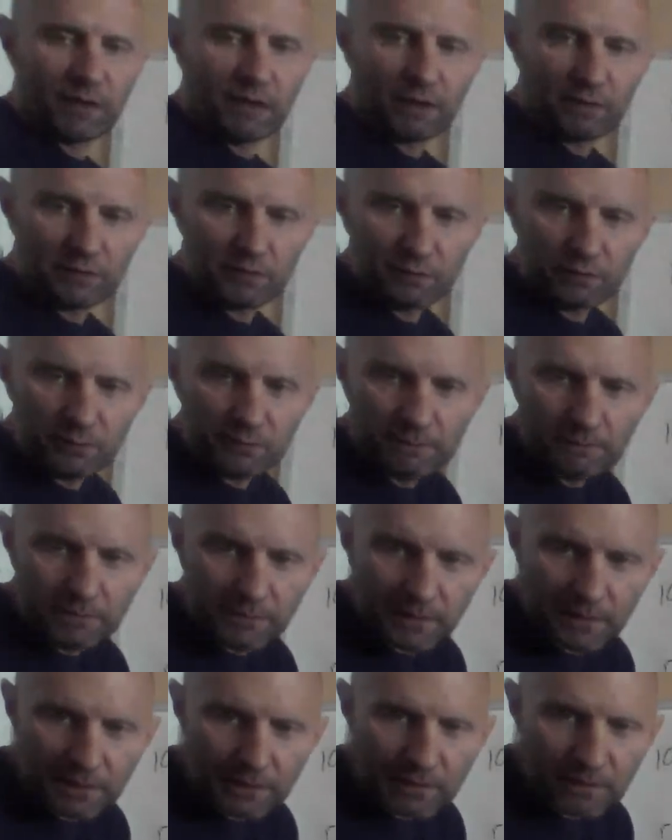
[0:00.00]
value.
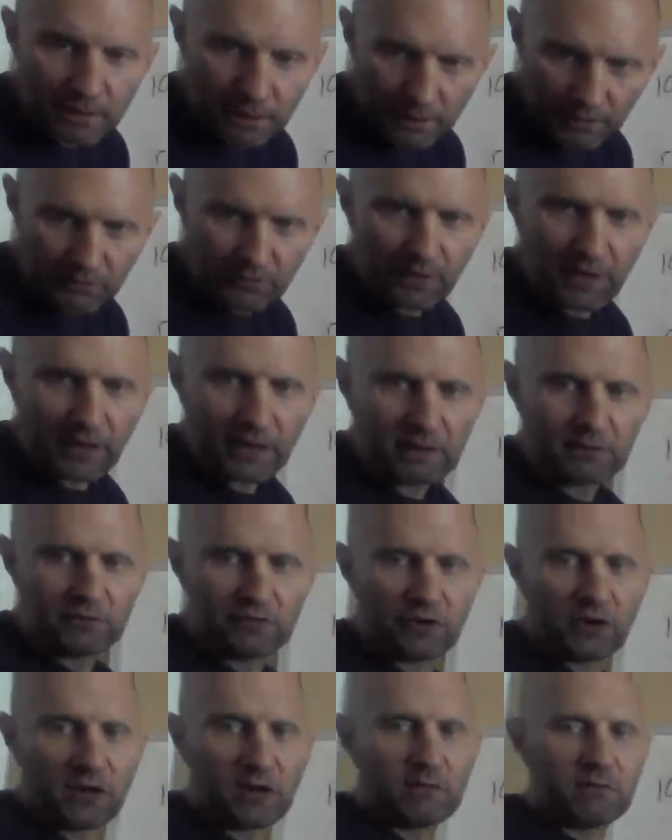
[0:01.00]

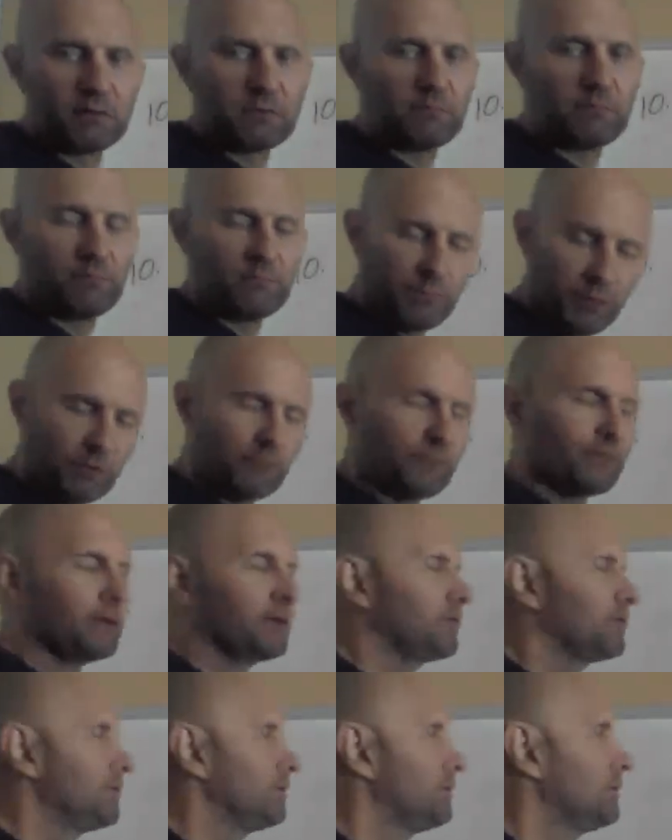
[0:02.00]
Exactly, Jonathan.
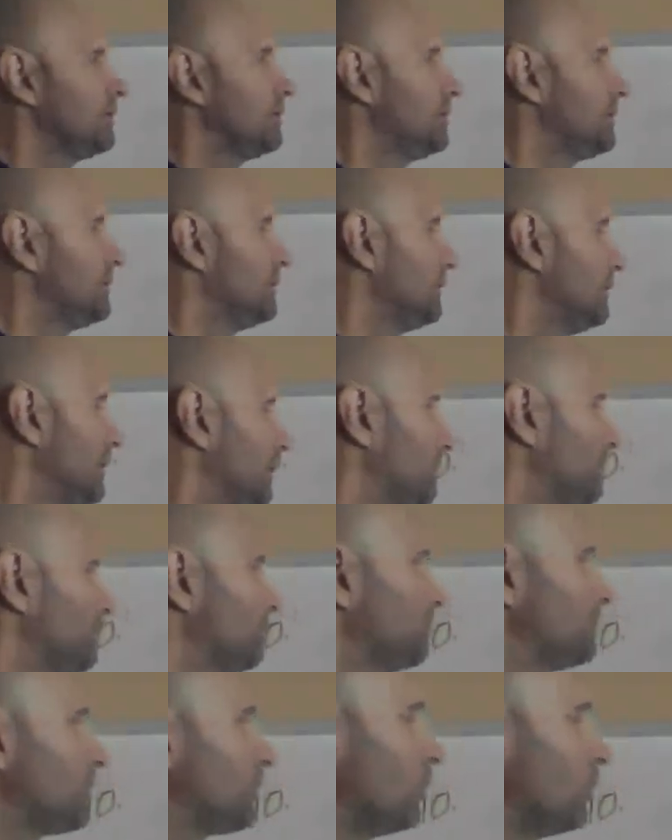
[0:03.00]
Perfect.
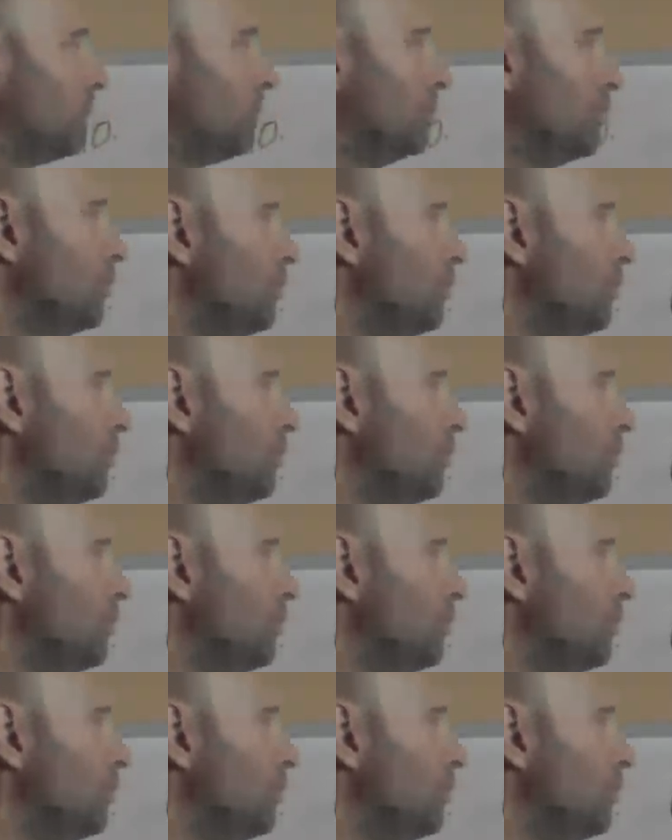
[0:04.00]
Yep. So we're